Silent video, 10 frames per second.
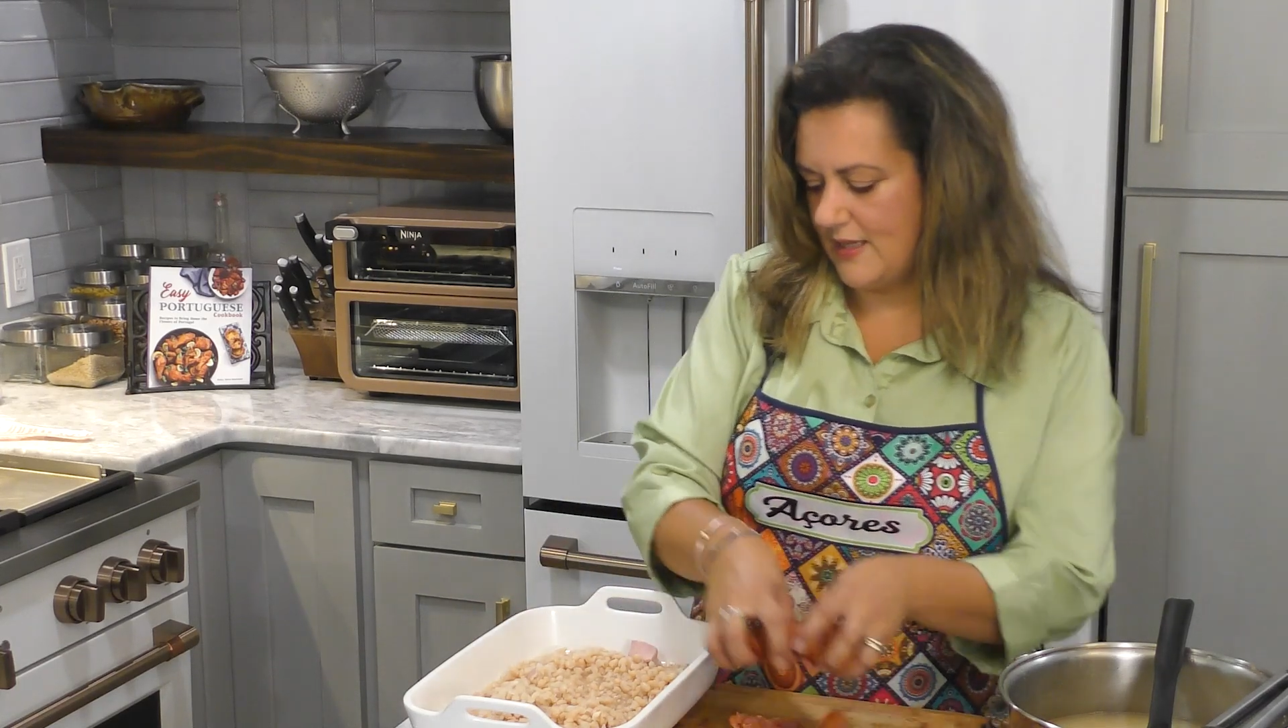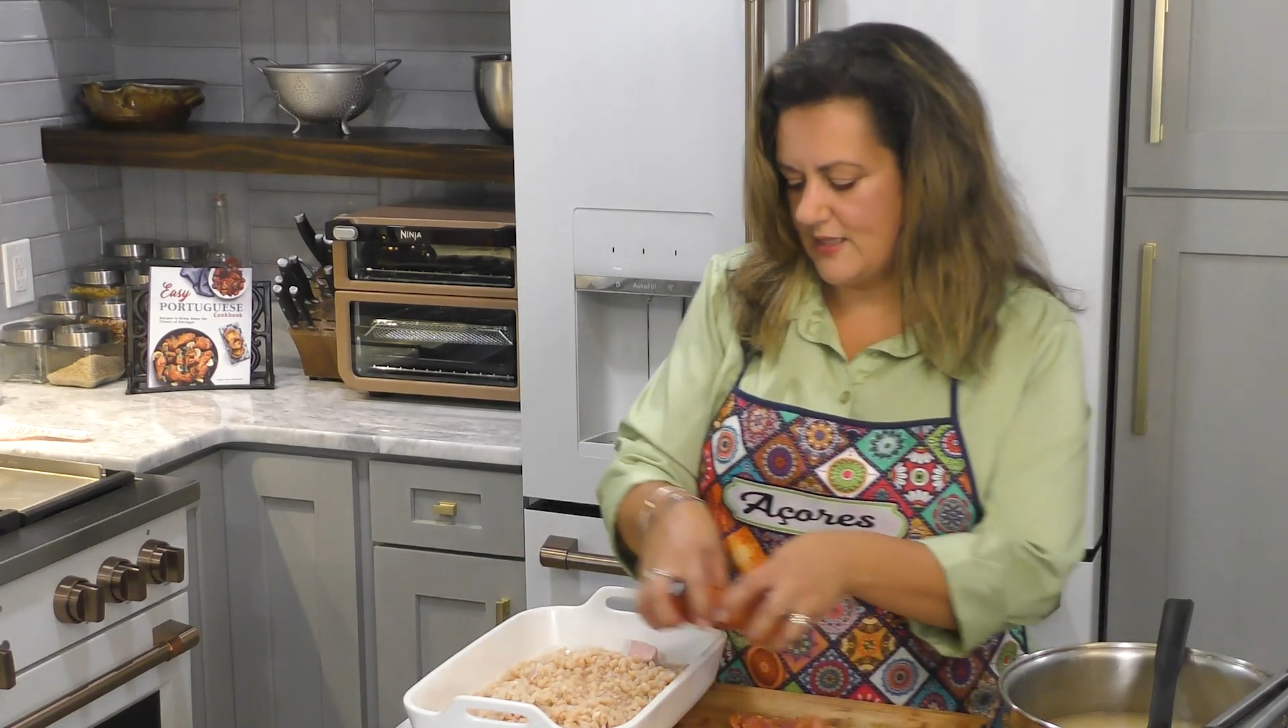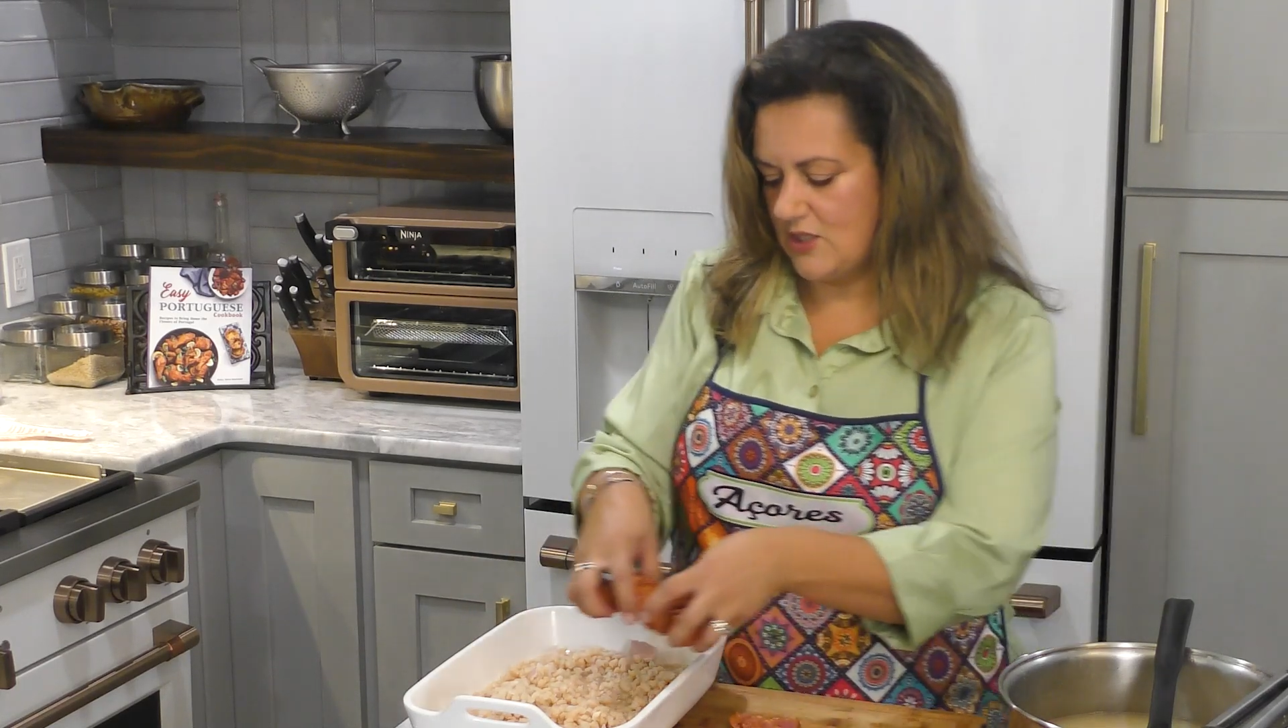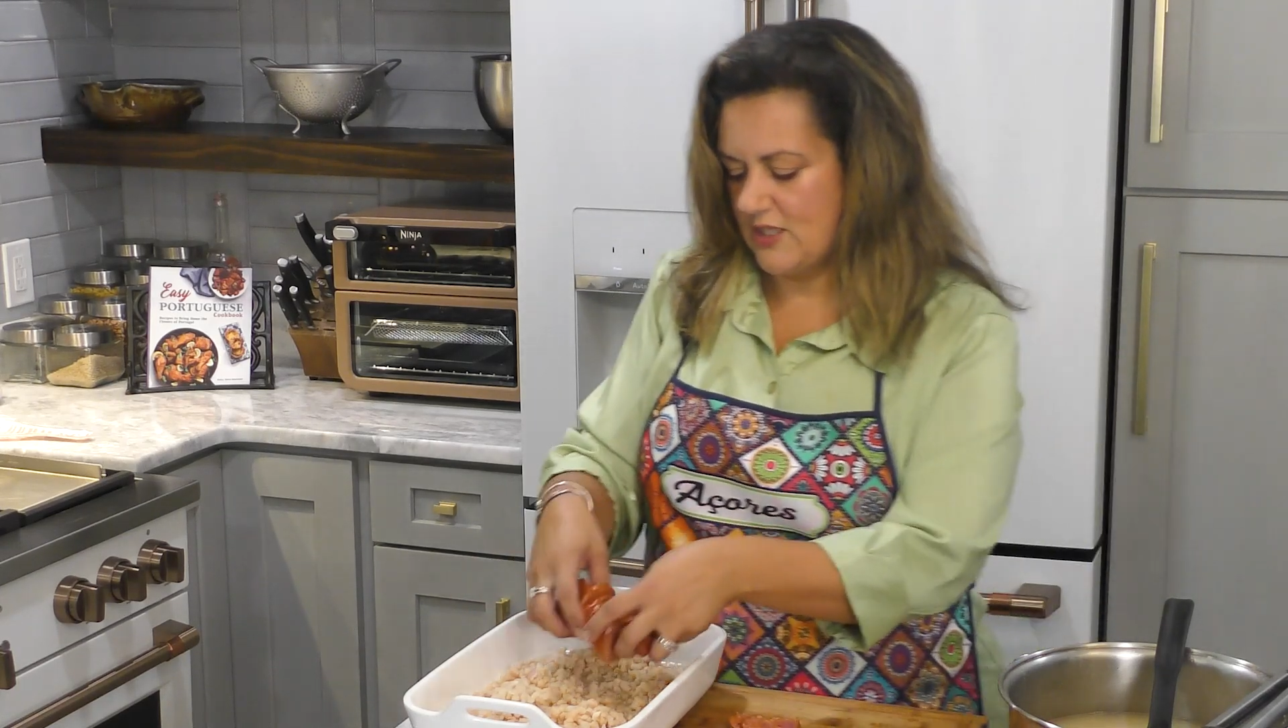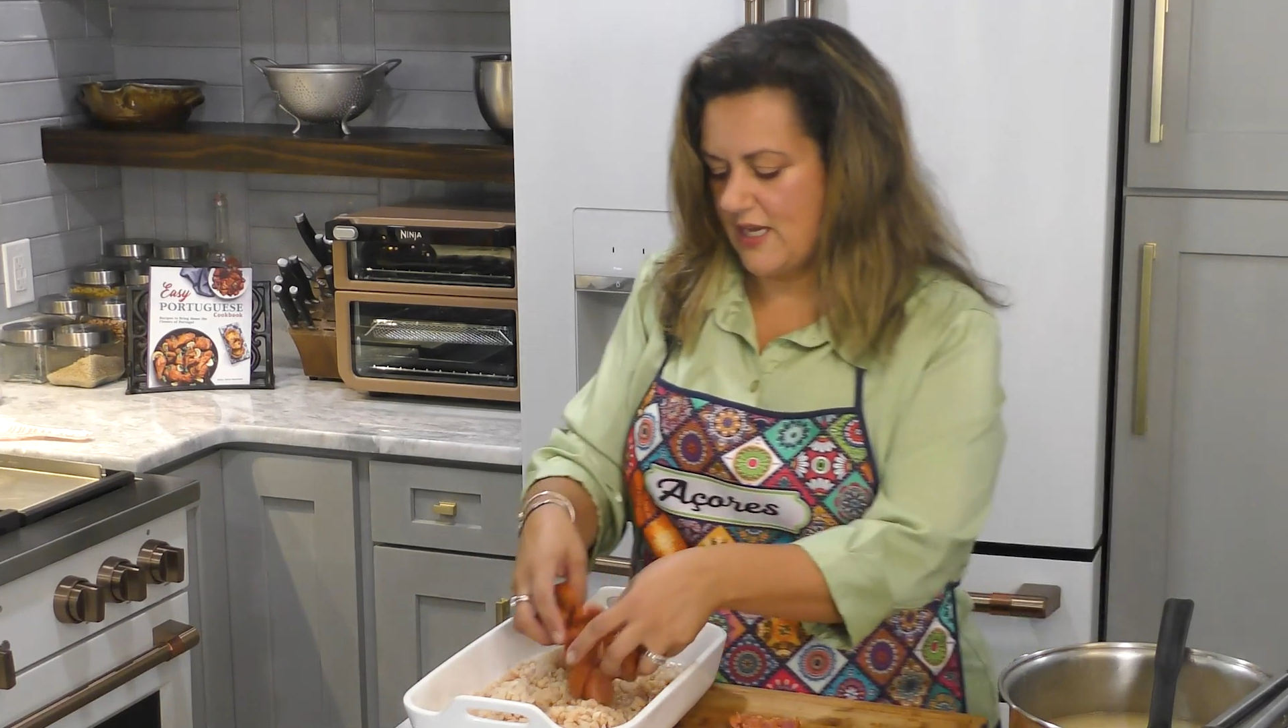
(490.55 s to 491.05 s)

this and just